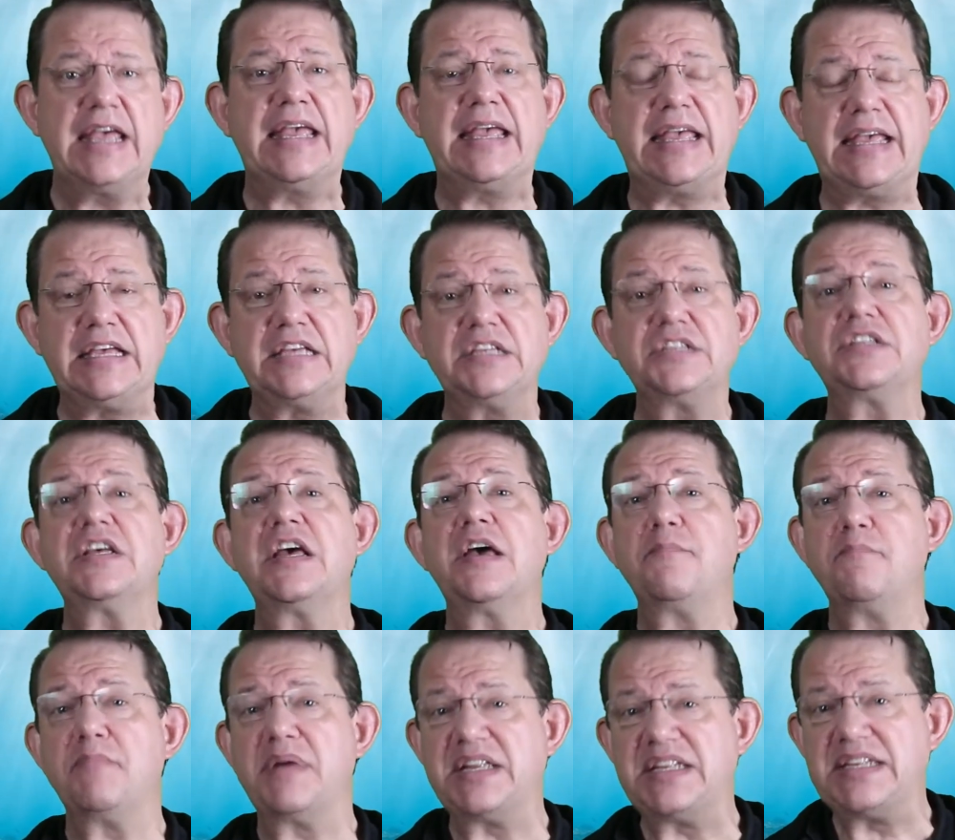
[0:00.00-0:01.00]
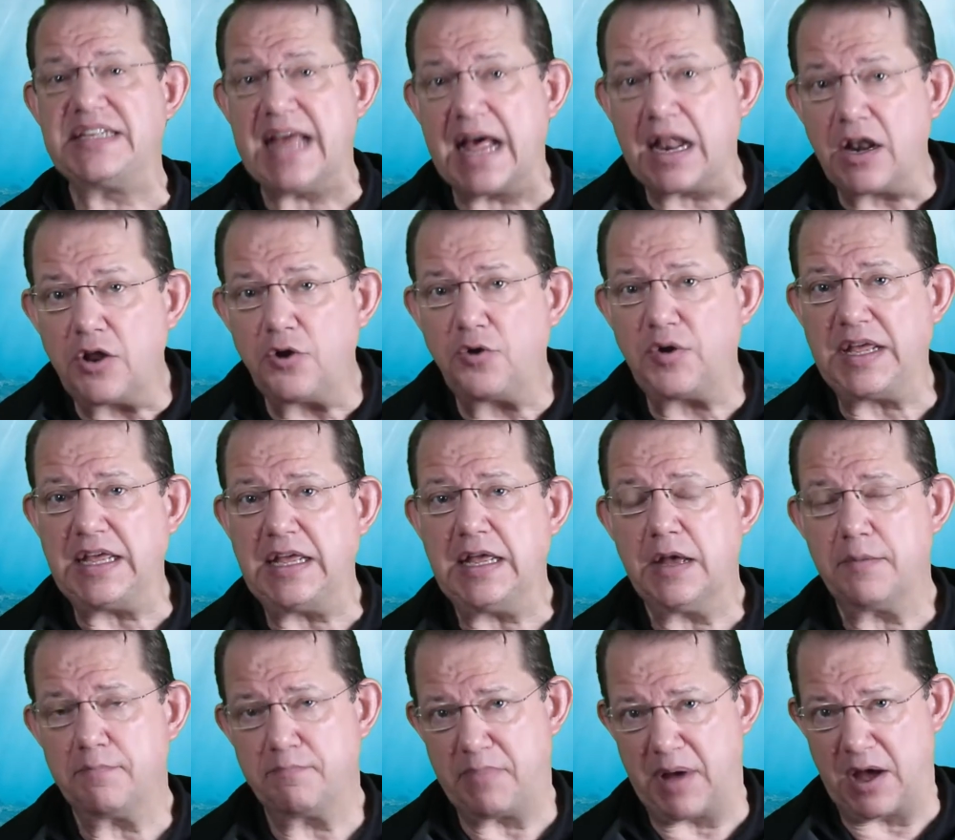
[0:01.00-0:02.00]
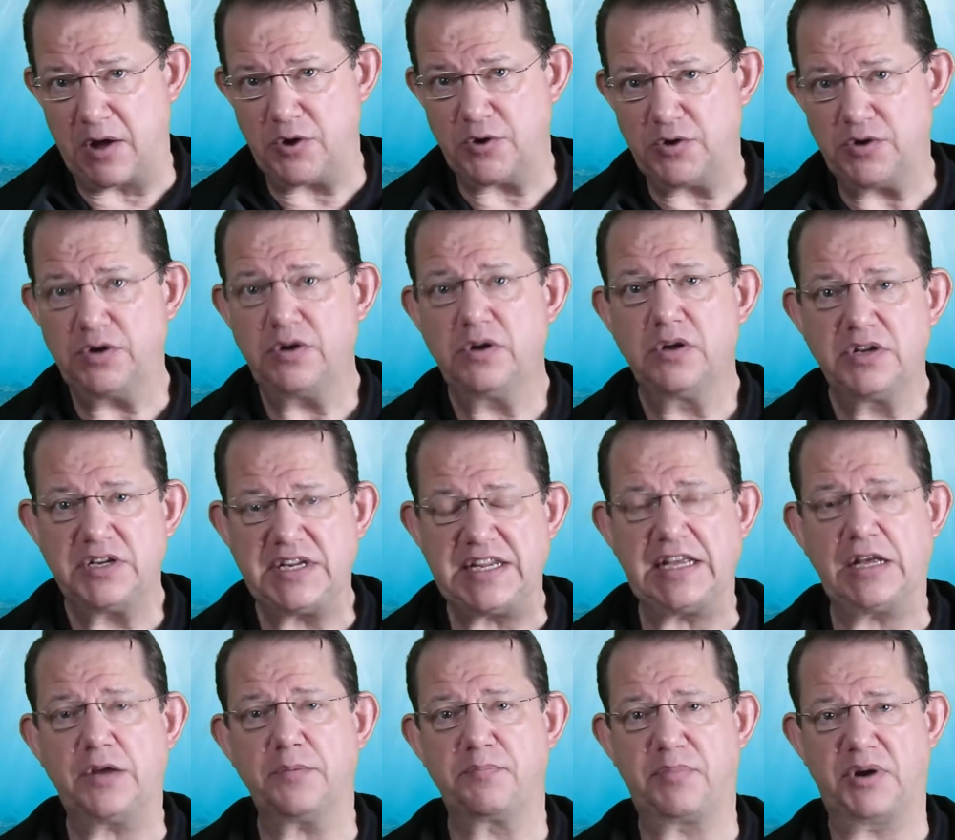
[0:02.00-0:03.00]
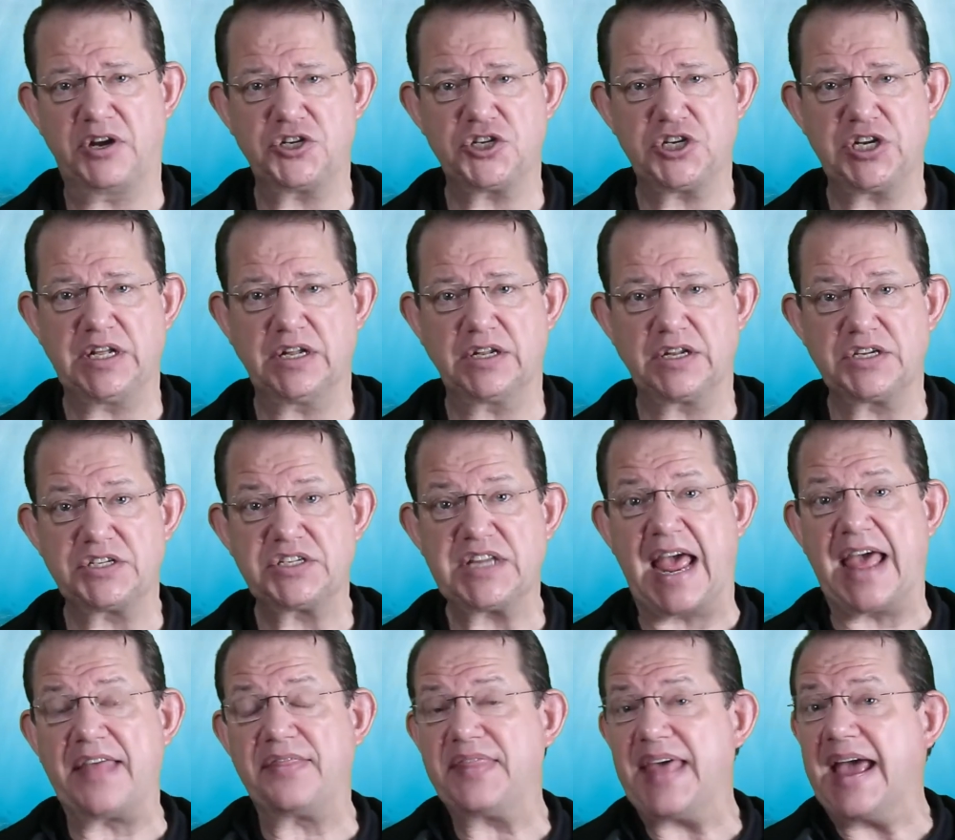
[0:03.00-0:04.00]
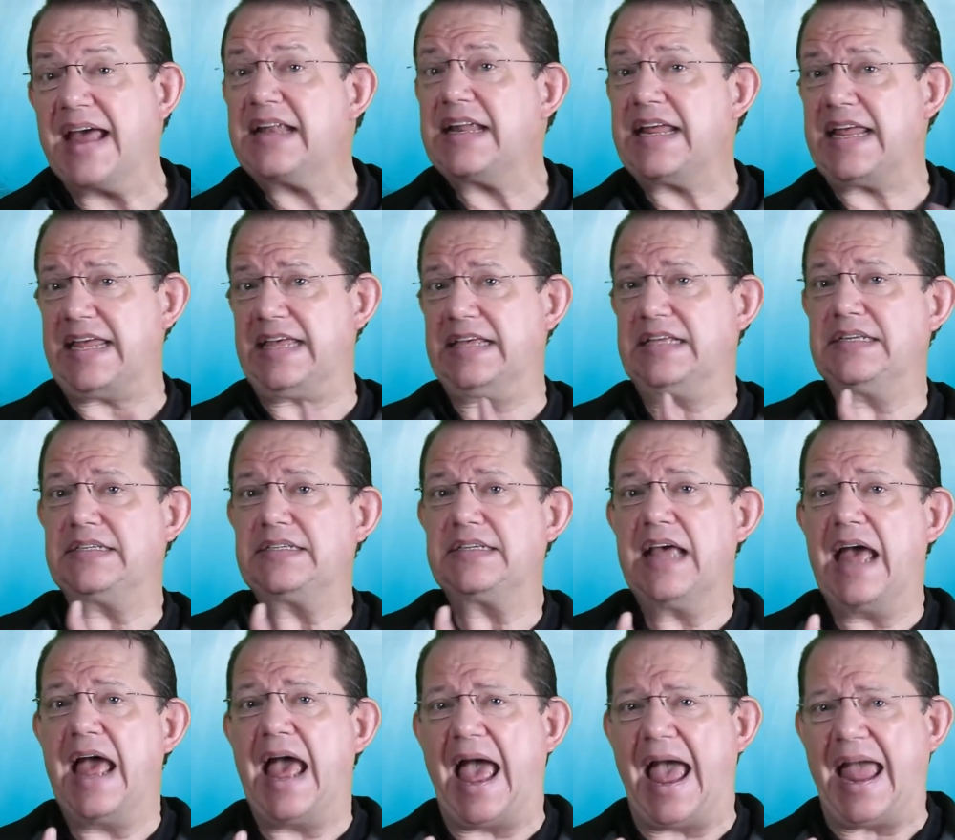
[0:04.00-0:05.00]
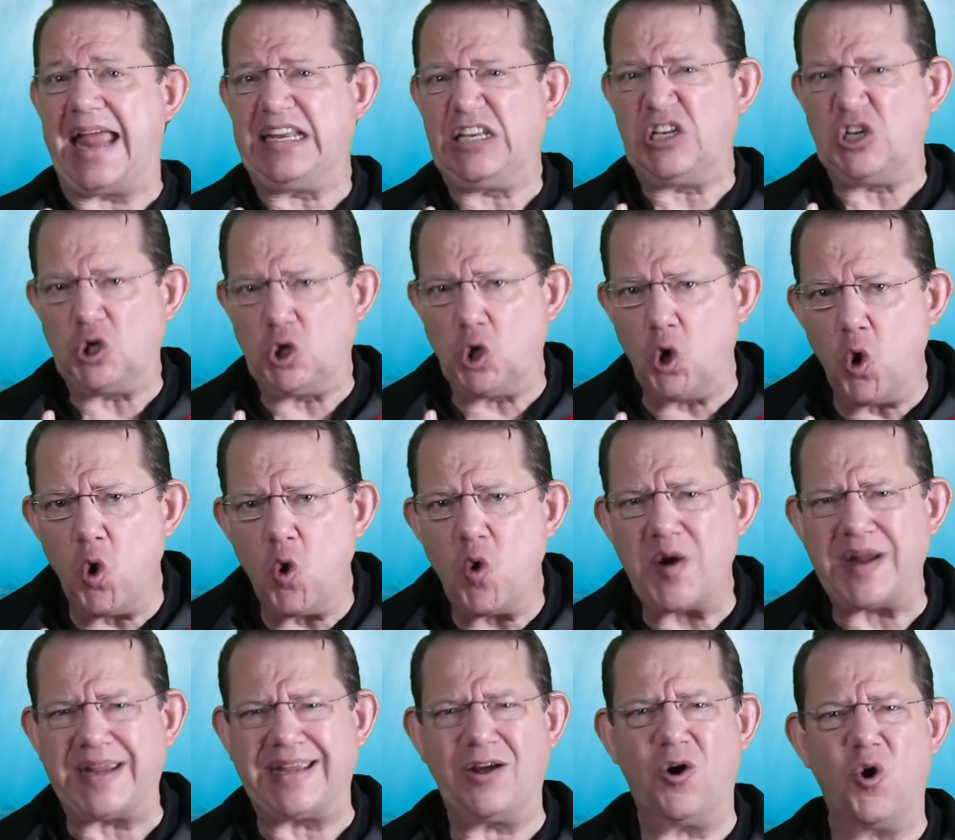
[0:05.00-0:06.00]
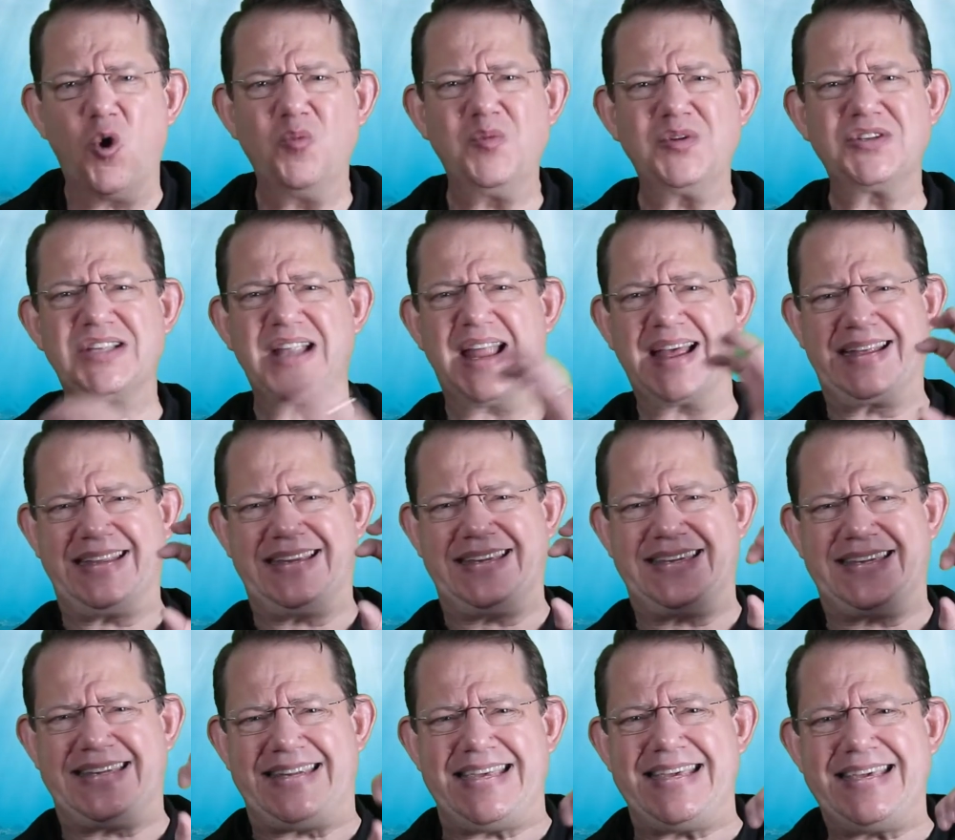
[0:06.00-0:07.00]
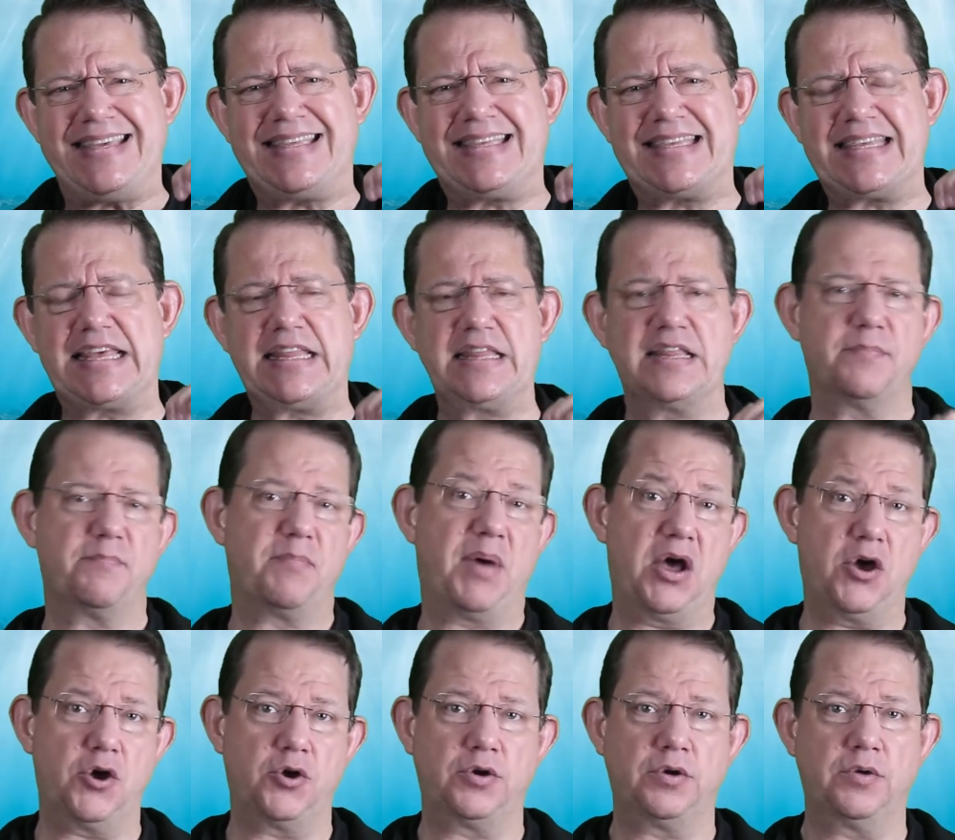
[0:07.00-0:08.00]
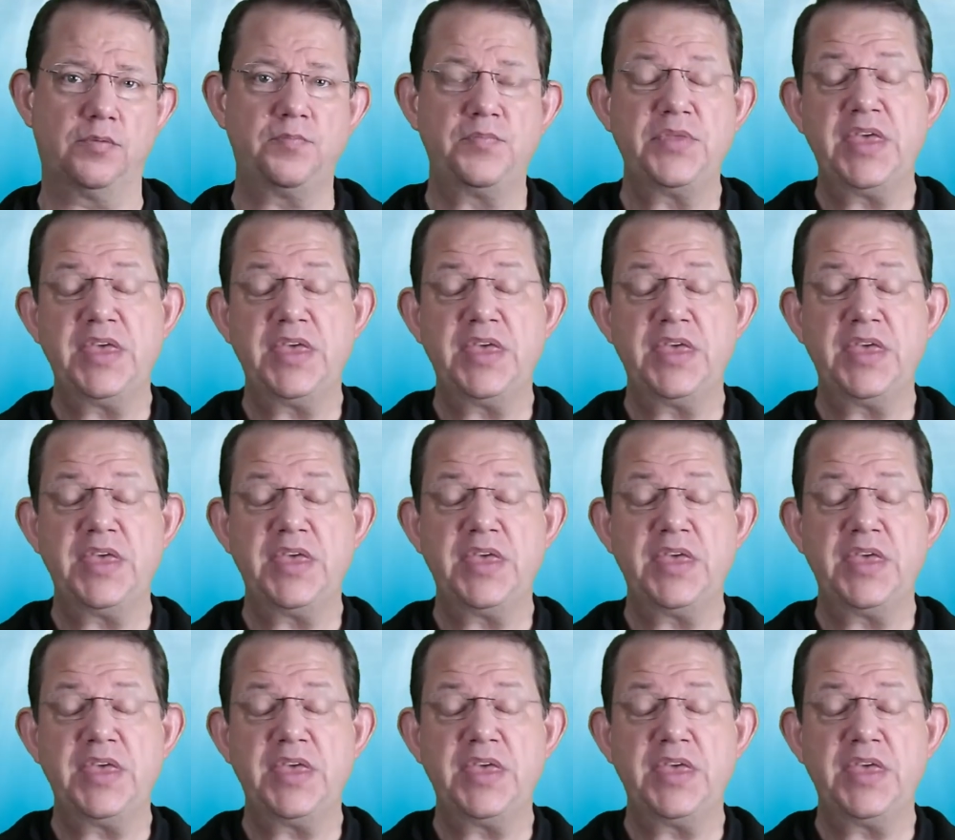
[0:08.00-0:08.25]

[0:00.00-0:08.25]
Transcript: is medullary bone decompression illness, and that is a gnawing, almost like teeth in the bone,